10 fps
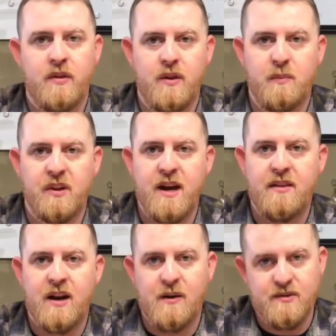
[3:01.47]
the blade
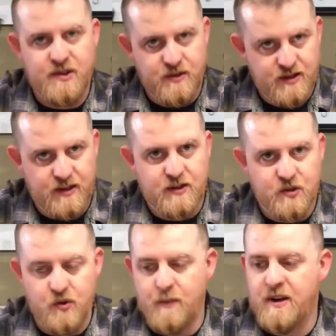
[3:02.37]
that I was using to
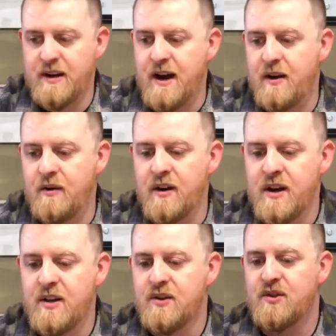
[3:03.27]
trim it down,
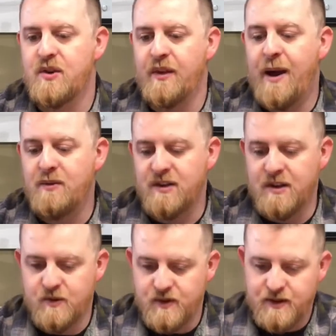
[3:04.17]
so that was
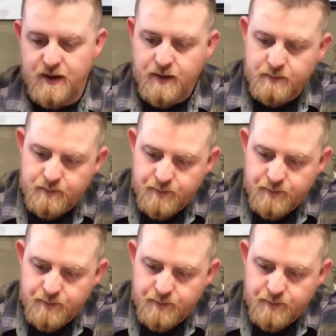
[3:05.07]
interesting.